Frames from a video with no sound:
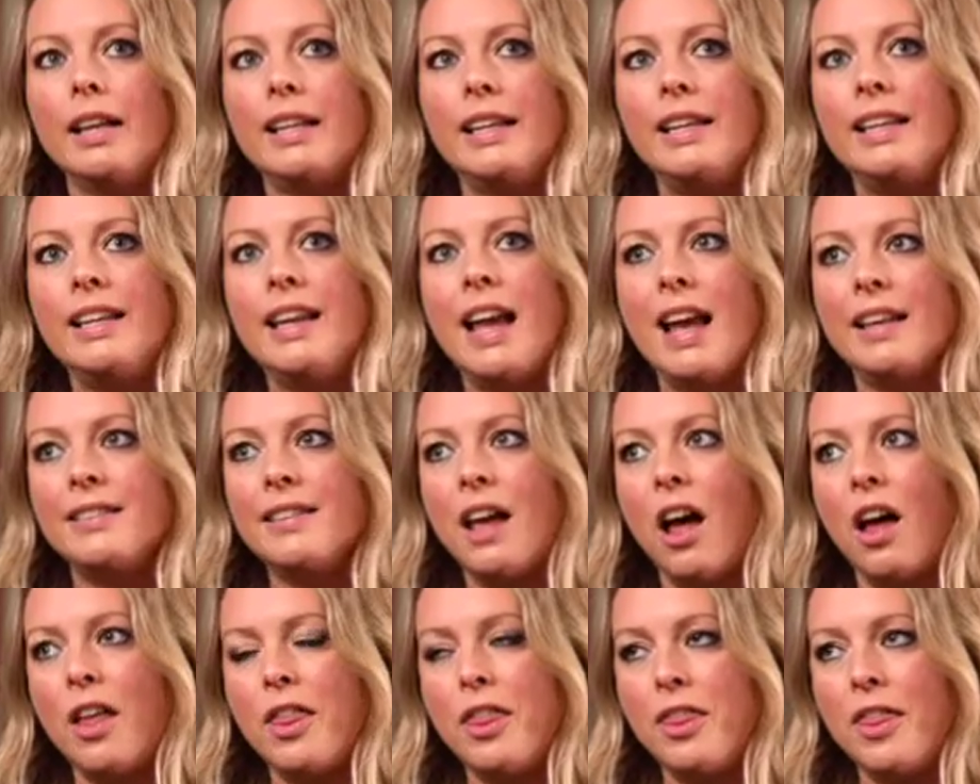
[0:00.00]
Yes,
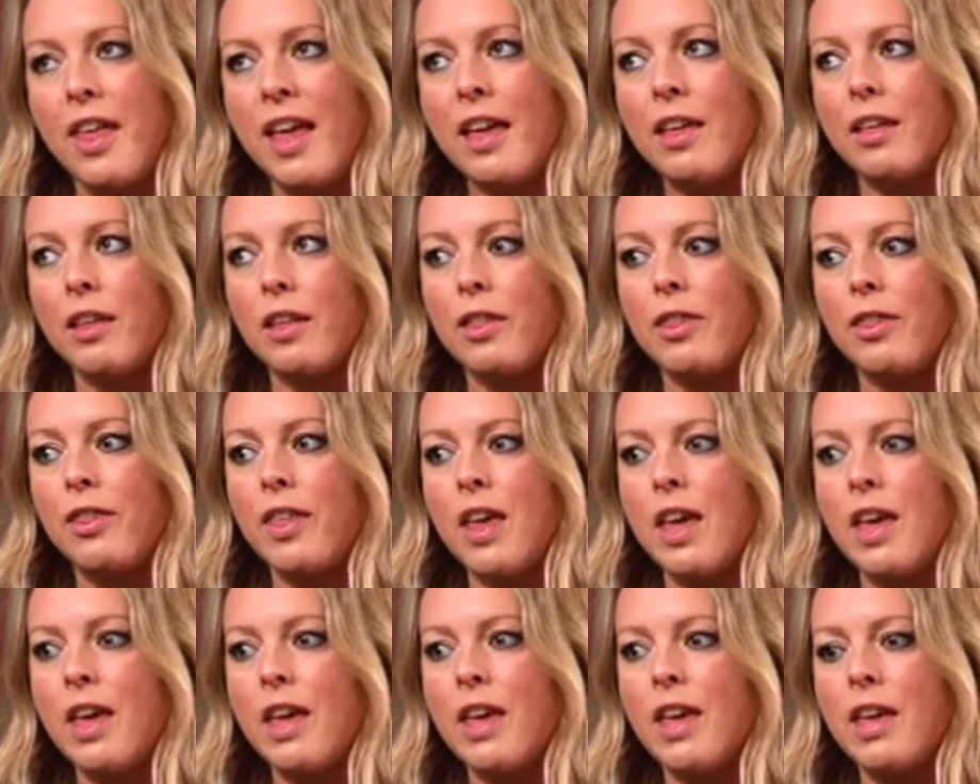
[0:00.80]
I think
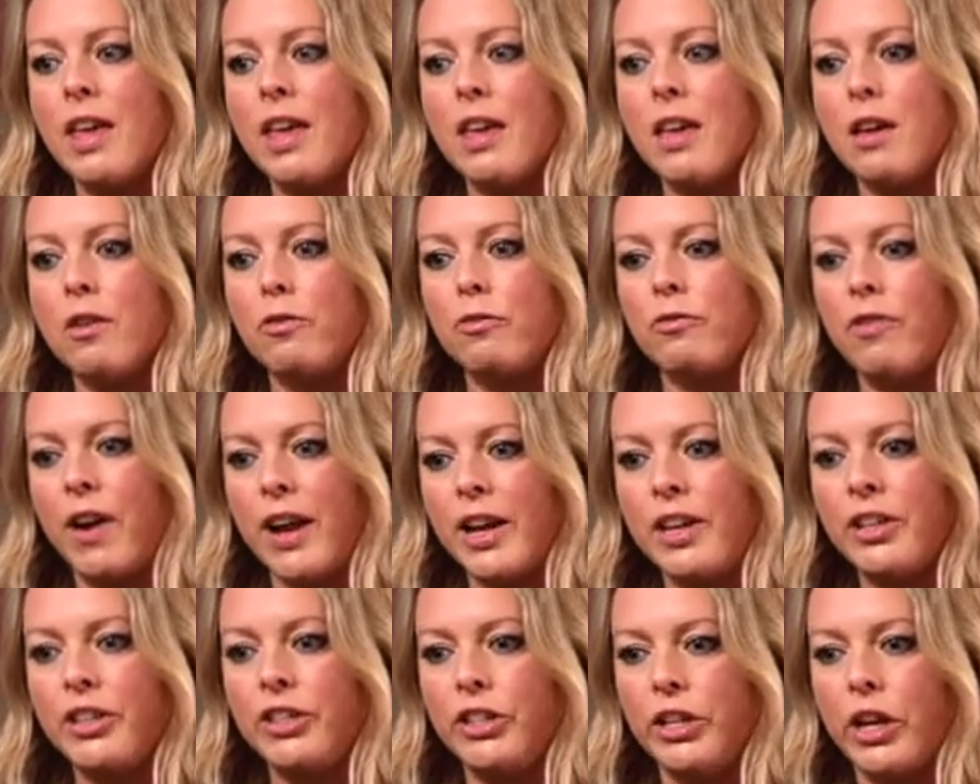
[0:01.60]
the
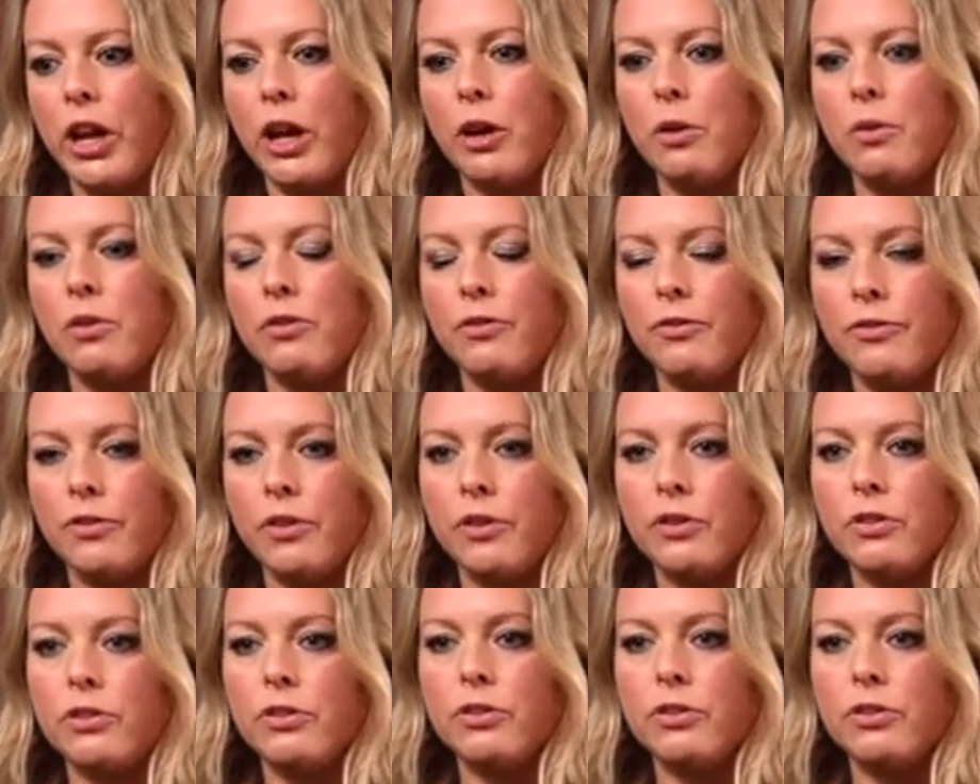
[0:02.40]
ratio of